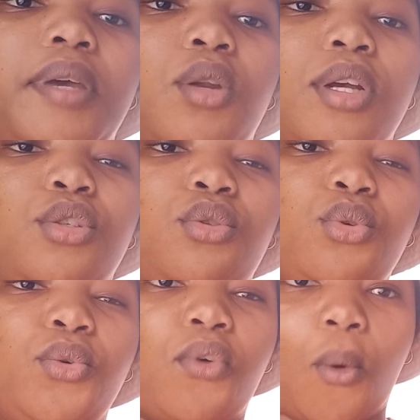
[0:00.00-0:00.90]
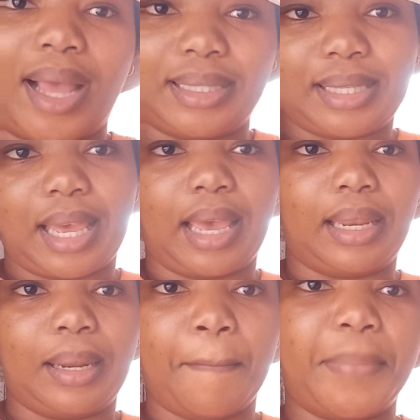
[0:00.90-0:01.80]
It was 2 for
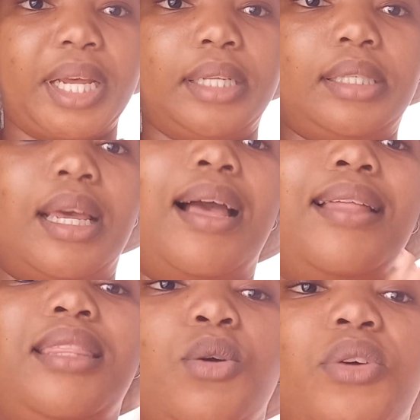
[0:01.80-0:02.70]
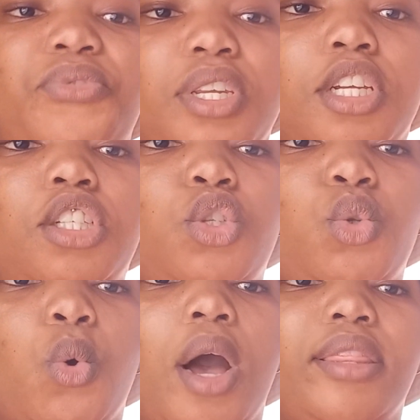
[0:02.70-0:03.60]
110, but they were finished,
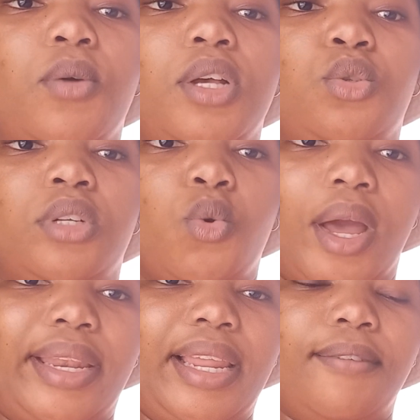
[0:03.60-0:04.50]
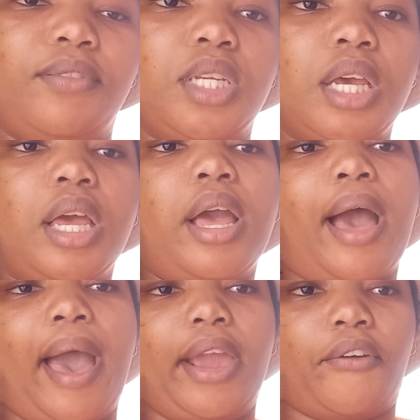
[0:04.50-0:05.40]
so there was only one left.
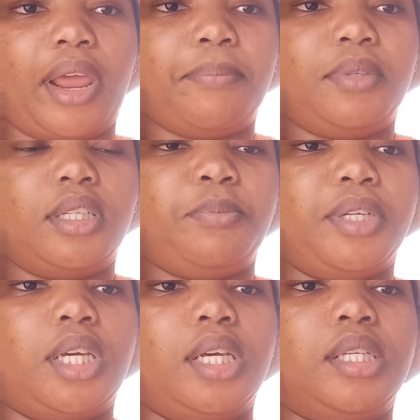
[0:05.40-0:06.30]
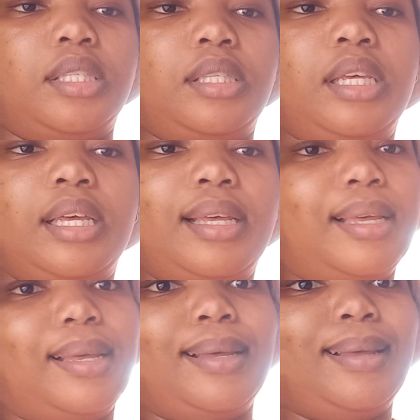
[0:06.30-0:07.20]
I grabbed it because
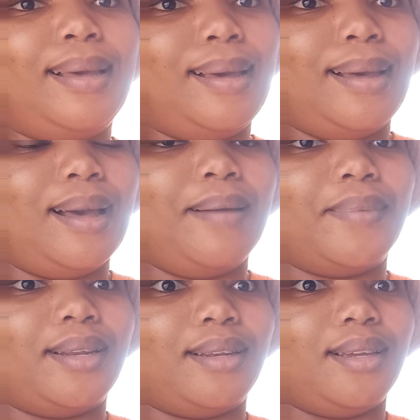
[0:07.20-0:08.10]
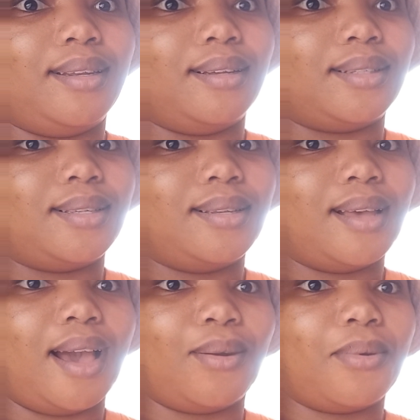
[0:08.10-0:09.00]
I'm gonna need it.
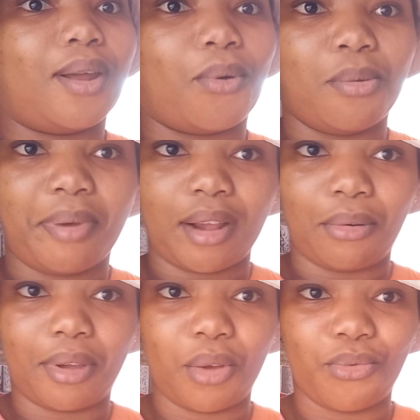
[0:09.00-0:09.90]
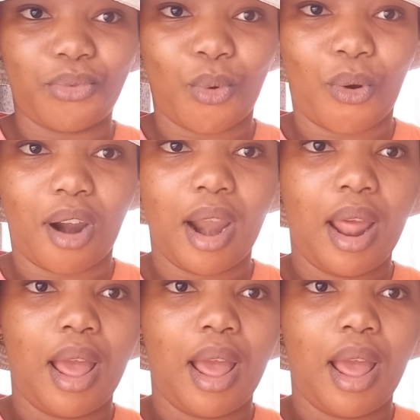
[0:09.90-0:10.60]
I don't wanna go back looking for